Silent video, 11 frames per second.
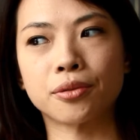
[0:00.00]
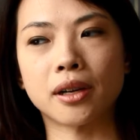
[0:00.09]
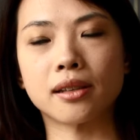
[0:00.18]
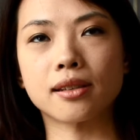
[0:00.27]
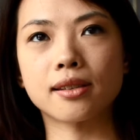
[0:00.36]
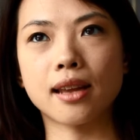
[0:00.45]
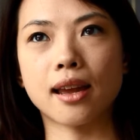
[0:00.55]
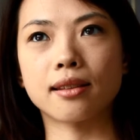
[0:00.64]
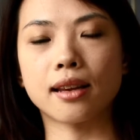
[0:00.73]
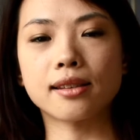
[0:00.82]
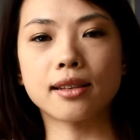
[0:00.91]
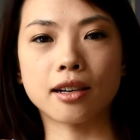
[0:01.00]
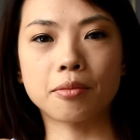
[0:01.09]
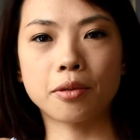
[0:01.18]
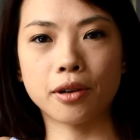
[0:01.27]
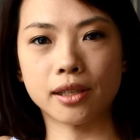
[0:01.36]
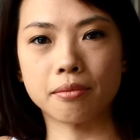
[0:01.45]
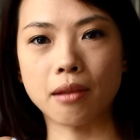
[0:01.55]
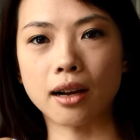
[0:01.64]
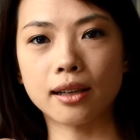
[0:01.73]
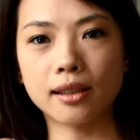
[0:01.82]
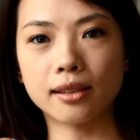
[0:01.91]
do understand that Singapore as a
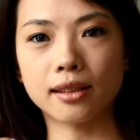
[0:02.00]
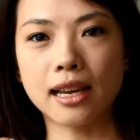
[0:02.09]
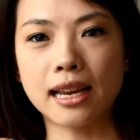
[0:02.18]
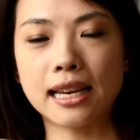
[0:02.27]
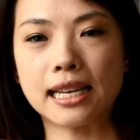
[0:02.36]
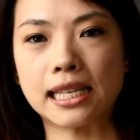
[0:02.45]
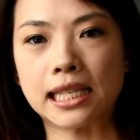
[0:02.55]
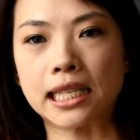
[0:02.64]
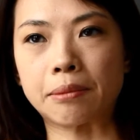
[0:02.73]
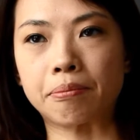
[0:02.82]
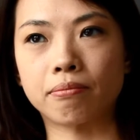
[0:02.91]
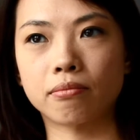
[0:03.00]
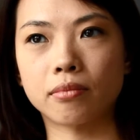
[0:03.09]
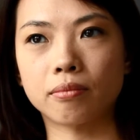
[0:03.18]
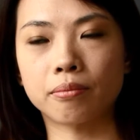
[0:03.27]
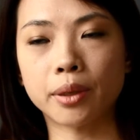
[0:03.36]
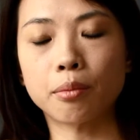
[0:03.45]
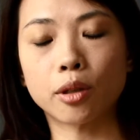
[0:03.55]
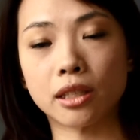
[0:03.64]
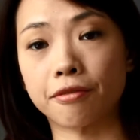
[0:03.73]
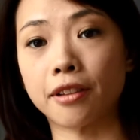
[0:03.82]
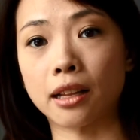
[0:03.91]
market is a bit more
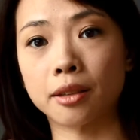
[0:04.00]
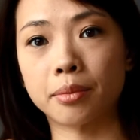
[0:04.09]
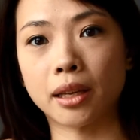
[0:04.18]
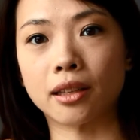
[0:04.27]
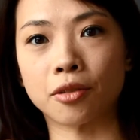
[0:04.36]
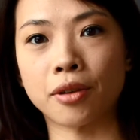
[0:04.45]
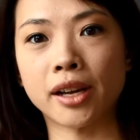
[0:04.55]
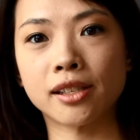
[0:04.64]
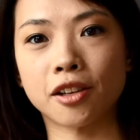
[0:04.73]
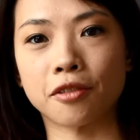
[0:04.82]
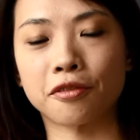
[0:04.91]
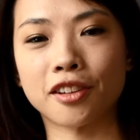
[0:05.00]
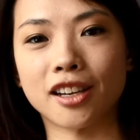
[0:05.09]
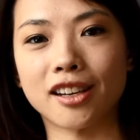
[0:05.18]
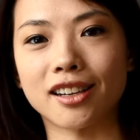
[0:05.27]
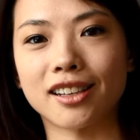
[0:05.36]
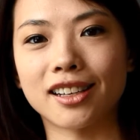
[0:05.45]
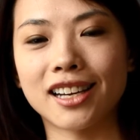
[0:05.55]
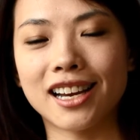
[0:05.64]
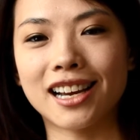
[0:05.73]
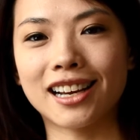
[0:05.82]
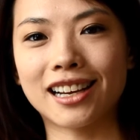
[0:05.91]
developed than the rest of the
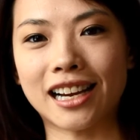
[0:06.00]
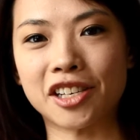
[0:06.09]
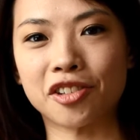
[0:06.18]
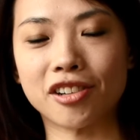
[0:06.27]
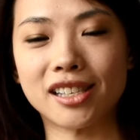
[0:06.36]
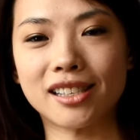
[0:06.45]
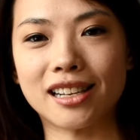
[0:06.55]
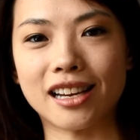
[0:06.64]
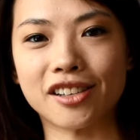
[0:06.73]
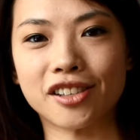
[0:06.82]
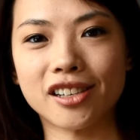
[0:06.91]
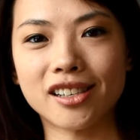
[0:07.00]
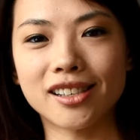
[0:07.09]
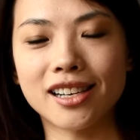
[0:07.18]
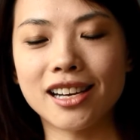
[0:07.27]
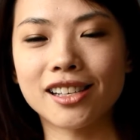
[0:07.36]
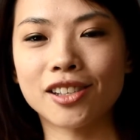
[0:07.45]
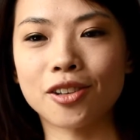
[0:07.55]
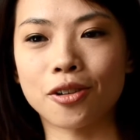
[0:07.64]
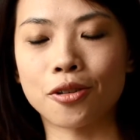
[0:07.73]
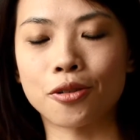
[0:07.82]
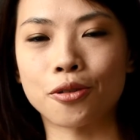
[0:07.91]
countries in Asia.
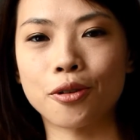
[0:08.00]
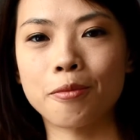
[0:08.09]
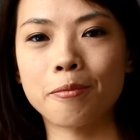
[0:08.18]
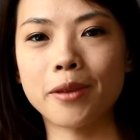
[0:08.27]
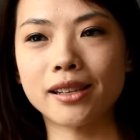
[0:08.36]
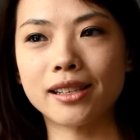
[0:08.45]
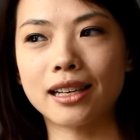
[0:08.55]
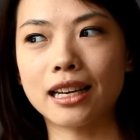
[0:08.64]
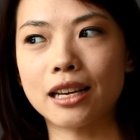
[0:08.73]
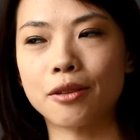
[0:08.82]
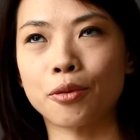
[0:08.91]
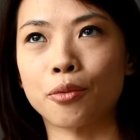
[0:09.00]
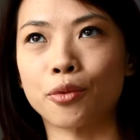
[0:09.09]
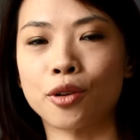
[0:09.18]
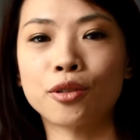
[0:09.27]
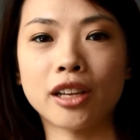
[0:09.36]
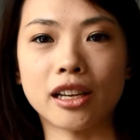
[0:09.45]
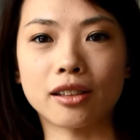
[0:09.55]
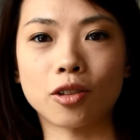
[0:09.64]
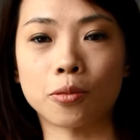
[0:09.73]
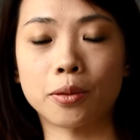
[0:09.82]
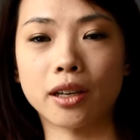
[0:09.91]
So basically, when we looked at
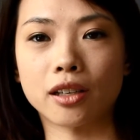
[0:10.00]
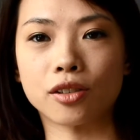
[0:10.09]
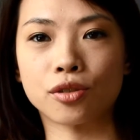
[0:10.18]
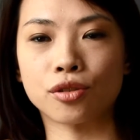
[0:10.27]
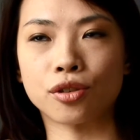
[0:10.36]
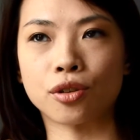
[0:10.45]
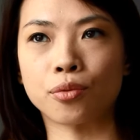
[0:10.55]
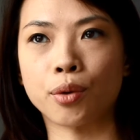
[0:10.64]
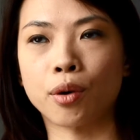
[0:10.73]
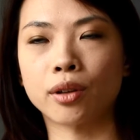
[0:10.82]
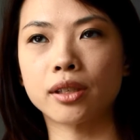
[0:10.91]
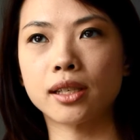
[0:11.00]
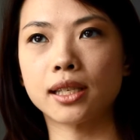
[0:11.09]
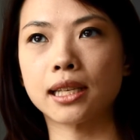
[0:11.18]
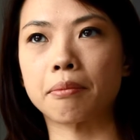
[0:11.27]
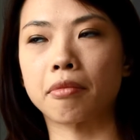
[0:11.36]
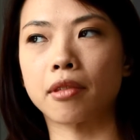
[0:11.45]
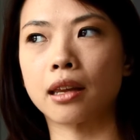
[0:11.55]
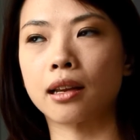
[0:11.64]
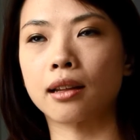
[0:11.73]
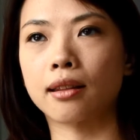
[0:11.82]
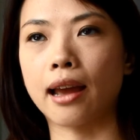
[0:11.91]
opening a studio, we wanted
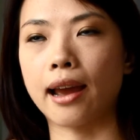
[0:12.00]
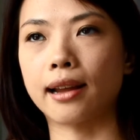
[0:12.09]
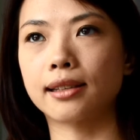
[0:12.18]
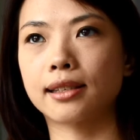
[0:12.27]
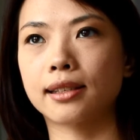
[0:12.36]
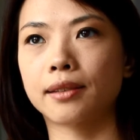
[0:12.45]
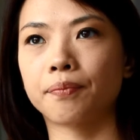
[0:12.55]
something that